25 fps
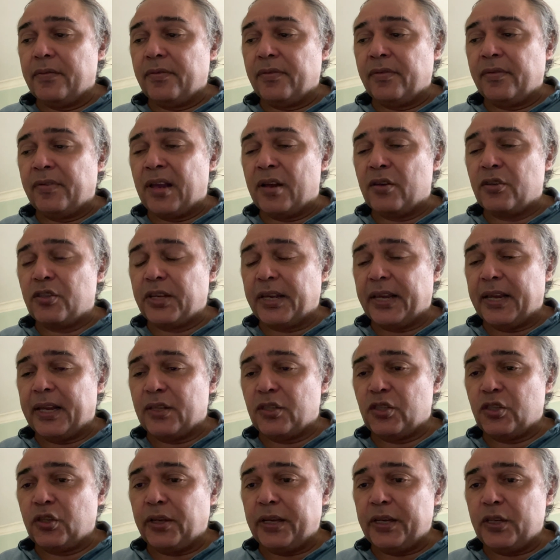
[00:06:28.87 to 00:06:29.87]
There's a
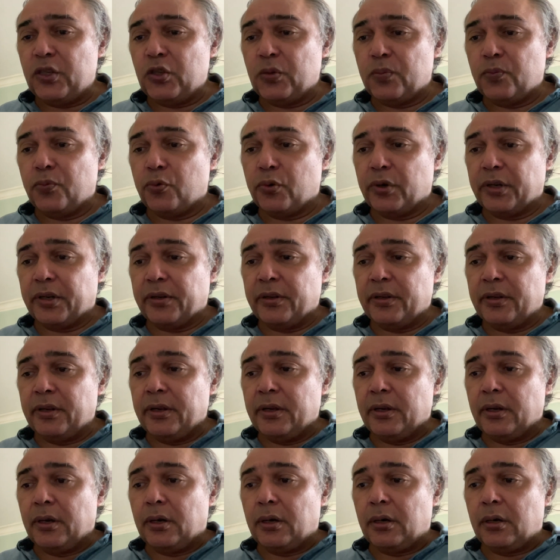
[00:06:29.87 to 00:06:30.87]
cancellation point.
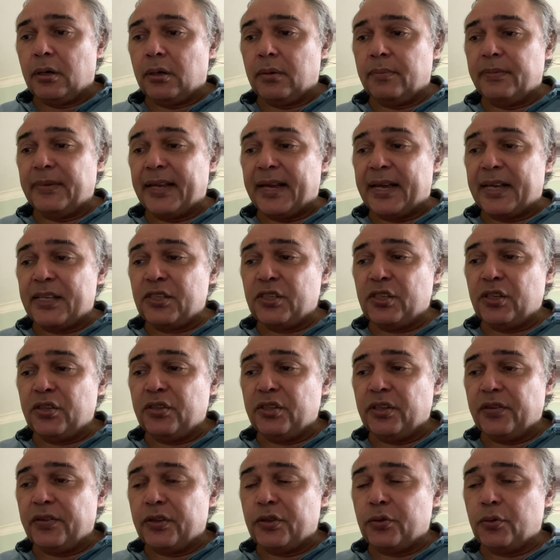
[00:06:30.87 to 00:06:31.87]
NASA did this.